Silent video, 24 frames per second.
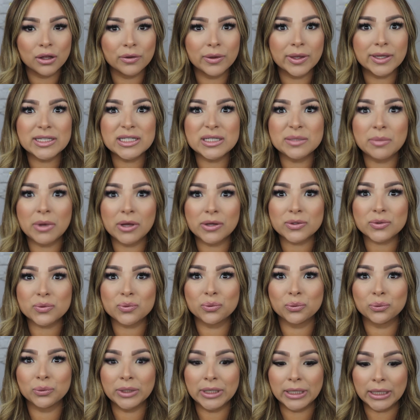That smells
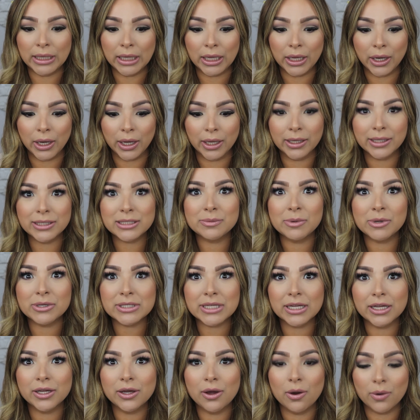really good. That smells
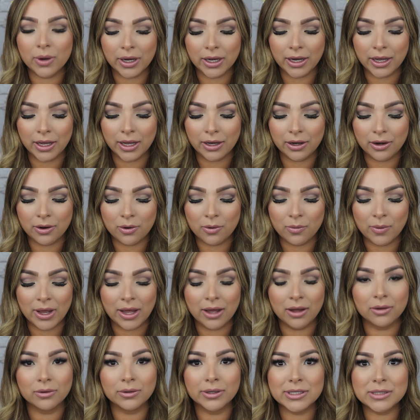like coconut. Oh
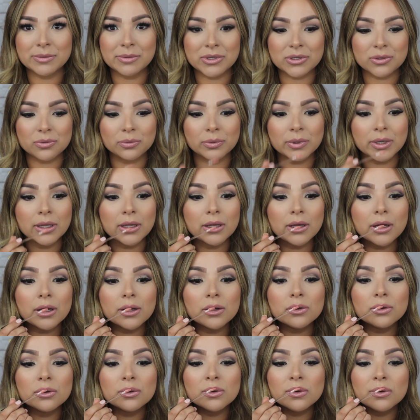wow, that smells really
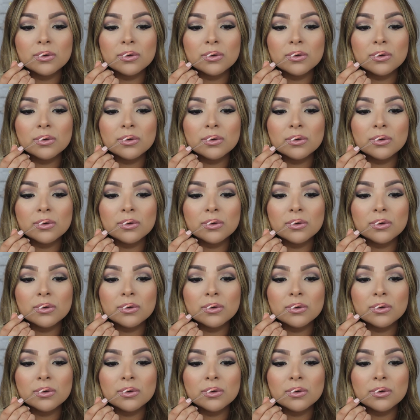good.